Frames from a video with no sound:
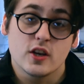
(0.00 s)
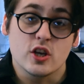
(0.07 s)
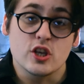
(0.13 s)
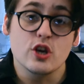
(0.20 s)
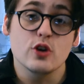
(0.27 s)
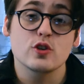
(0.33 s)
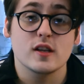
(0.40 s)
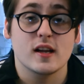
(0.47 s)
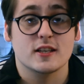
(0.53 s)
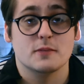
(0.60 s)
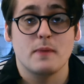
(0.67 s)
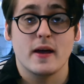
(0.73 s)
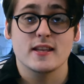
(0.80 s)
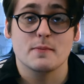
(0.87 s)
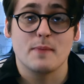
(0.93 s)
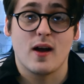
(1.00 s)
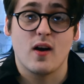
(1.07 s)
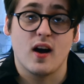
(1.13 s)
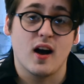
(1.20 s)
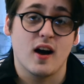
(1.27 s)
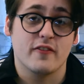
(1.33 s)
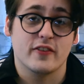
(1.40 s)
Usually I'll spend about
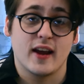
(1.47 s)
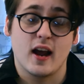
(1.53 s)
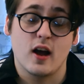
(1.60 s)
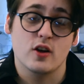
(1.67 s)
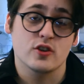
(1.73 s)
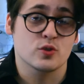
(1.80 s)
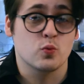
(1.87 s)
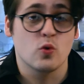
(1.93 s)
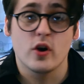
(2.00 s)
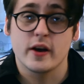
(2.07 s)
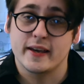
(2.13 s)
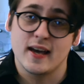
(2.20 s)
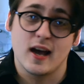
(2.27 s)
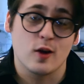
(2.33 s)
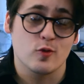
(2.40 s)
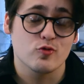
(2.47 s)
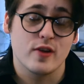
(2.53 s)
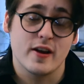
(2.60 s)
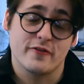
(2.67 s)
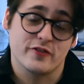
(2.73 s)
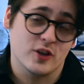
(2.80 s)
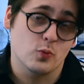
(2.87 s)
half an hour just working out a
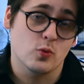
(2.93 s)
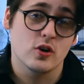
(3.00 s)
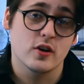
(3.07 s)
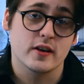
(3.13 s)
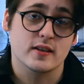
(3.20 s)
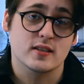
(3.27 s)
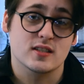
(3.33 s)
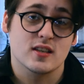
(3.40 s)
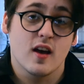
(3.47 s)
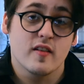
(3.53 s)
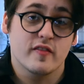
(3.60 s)
riff that works